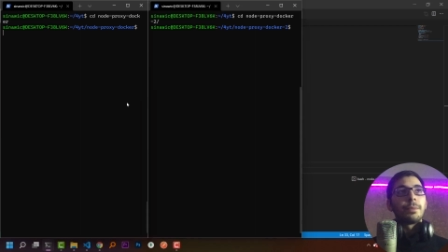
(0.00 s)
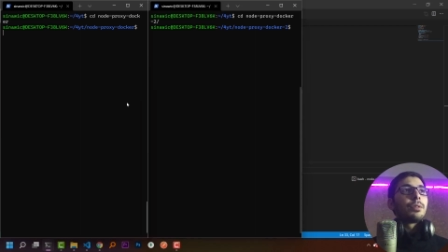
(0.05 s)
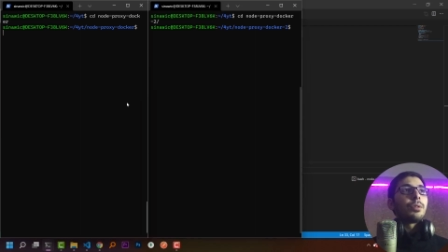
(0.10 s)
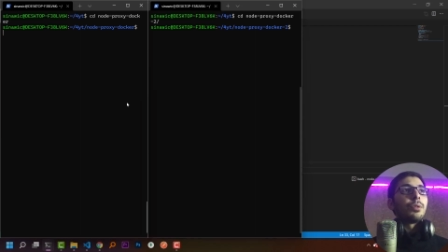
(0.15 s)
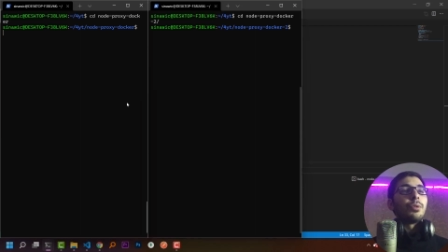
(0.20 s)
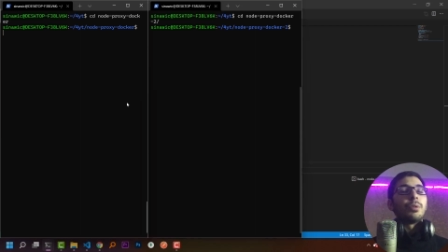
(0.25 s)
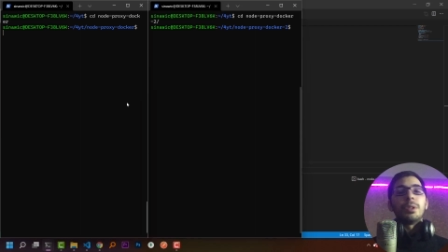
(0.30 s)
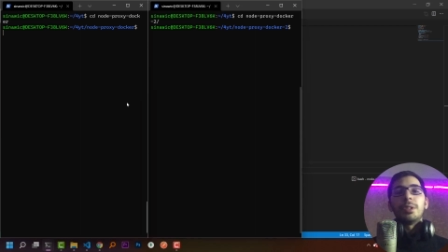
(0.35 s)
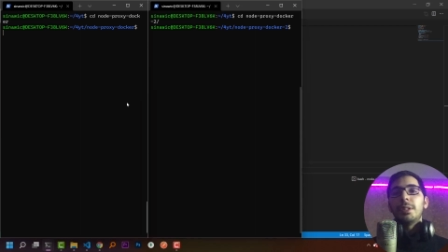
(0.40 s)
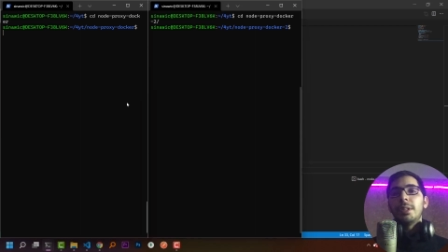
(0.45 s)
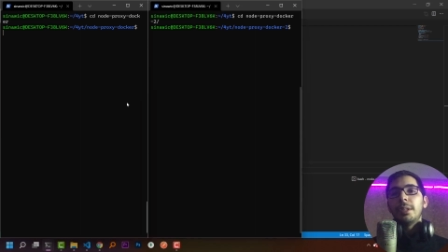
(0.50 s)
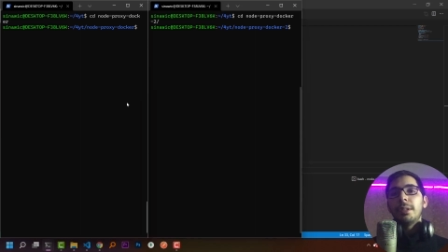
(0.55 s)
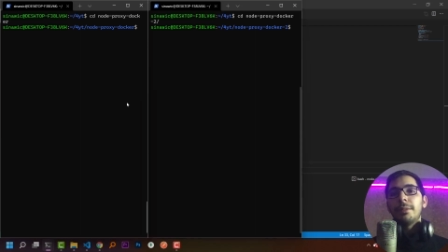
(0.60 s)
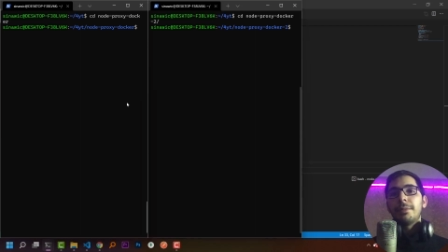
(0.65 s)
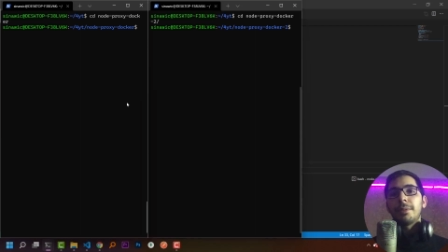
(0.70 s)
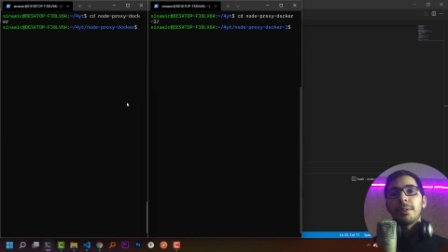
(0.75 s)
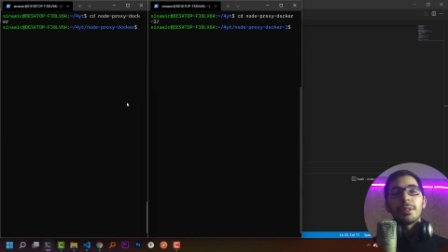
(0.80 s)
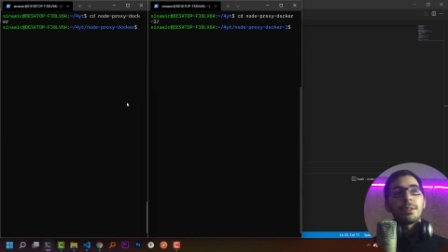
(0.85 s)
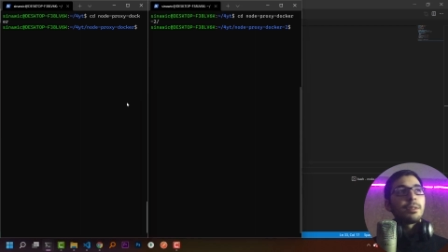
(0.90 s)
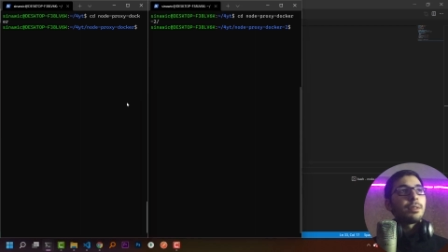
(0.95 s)
So in the
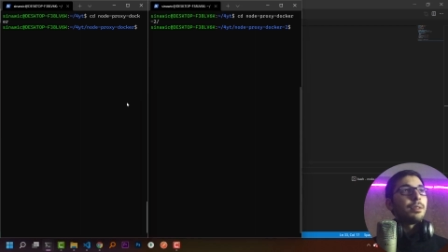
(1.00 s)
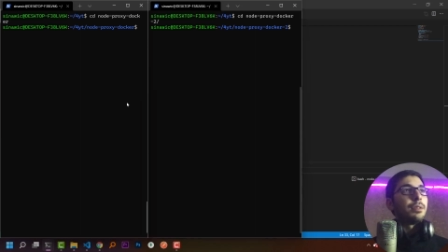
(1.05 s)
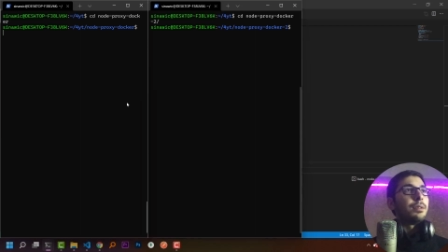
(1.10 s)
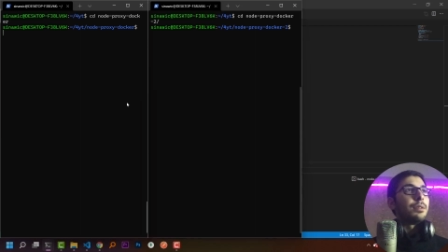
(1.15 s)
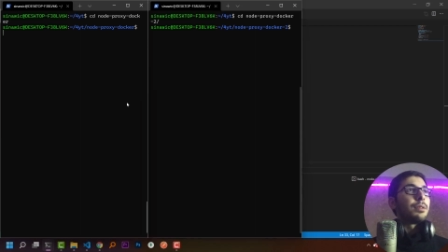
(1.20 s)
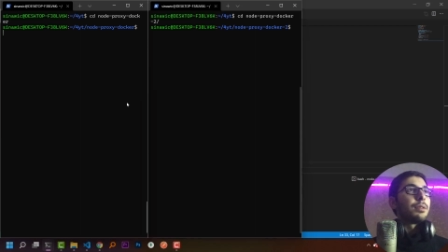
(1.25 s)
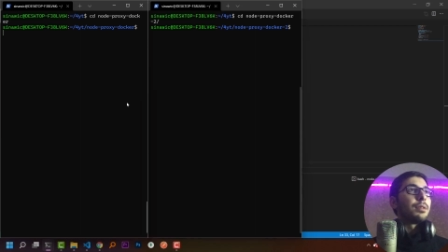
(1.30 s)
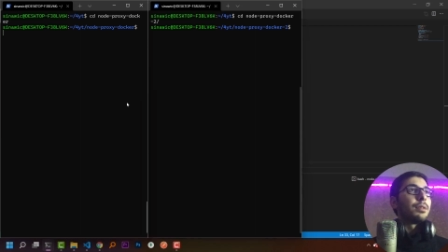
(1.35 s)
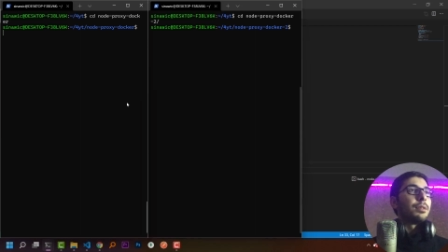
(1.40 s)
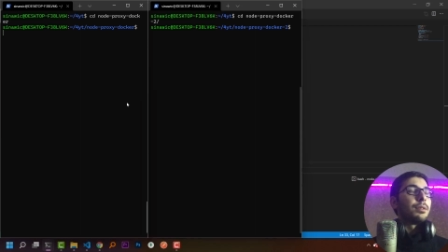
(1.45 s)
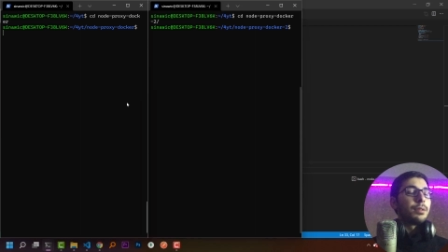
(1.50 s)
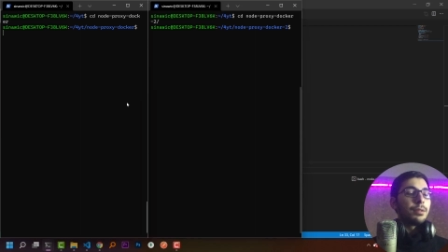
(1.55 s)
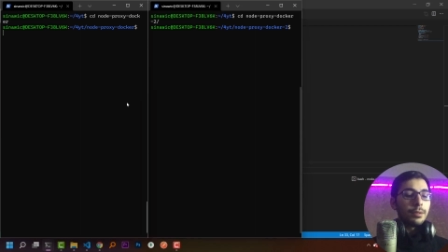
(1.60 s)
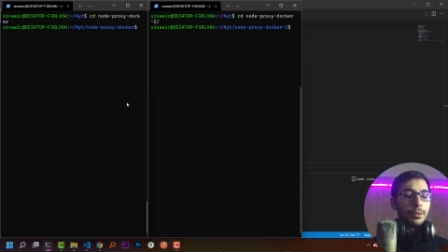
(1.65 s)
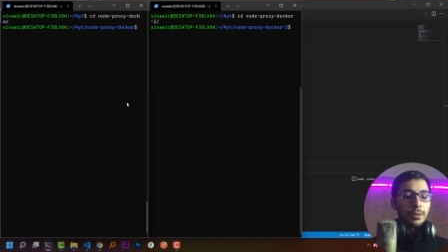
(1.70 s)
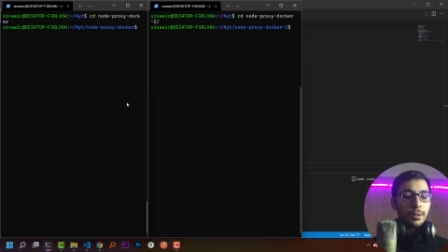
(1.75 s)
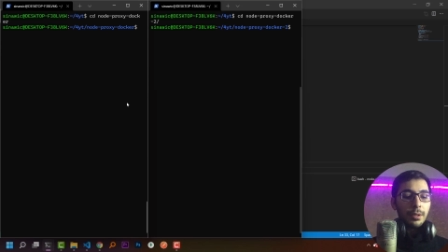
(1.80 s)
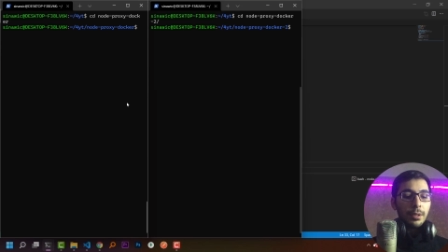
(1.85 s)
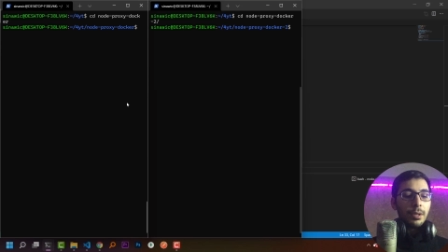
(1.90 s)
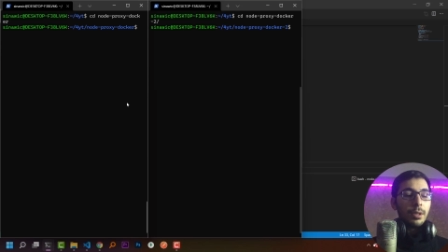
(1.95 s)
first instance,
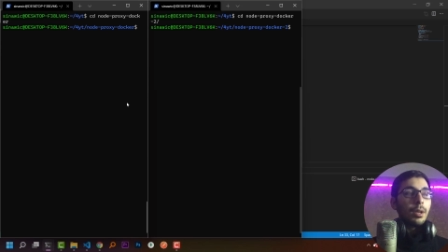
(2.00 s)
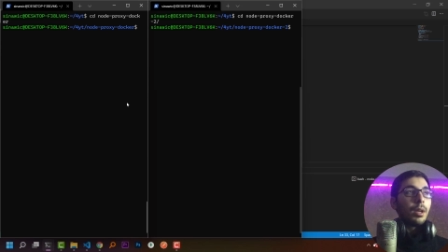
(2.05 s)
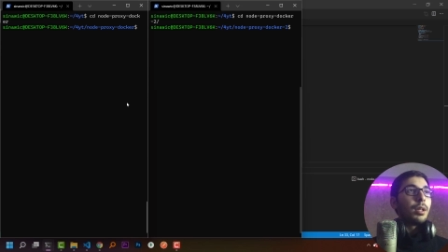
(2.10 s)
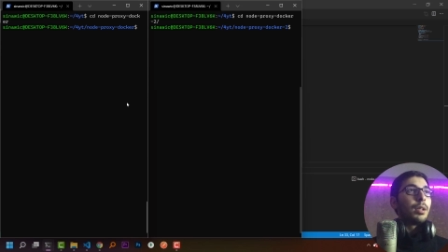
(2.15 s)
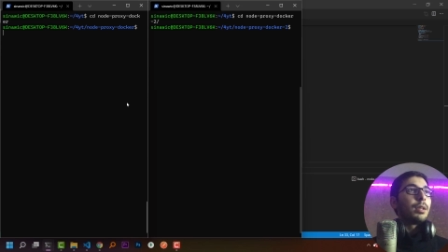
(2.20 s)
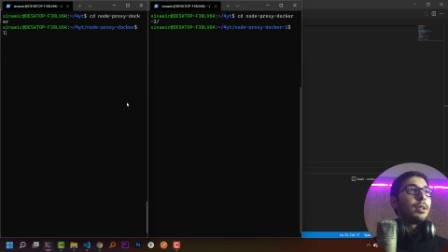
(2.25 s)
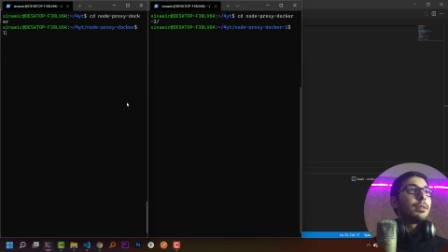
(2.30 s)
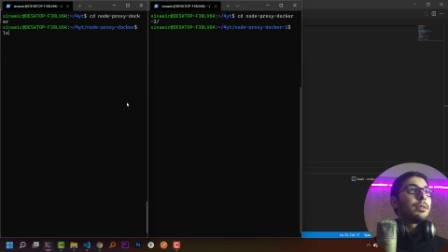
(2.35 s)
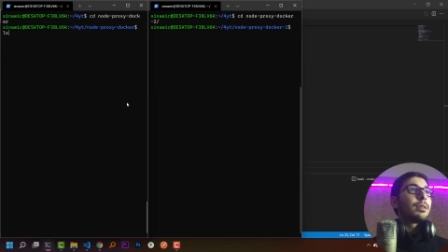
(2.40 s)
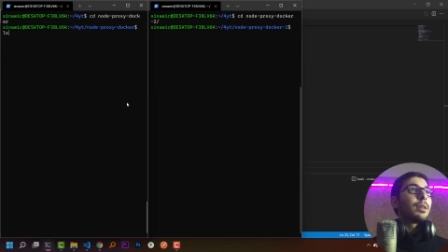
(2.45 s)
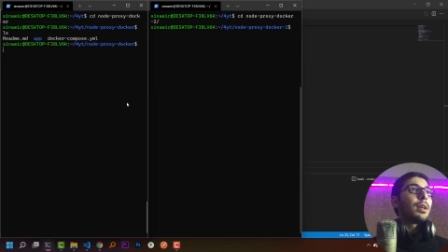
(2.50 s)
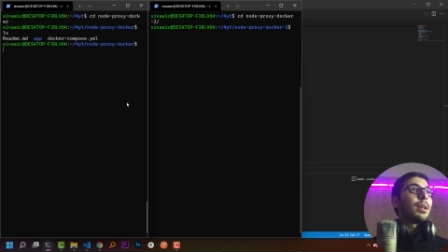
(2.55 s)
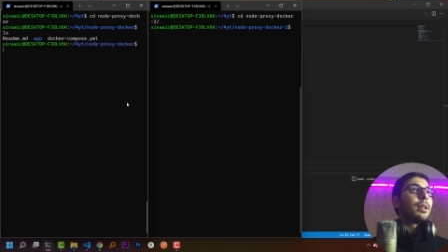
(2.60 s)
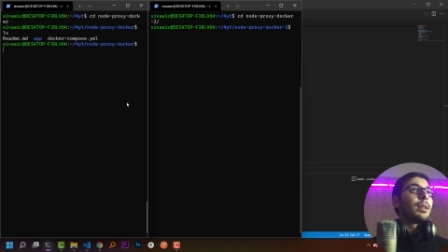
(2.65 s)
I'll hit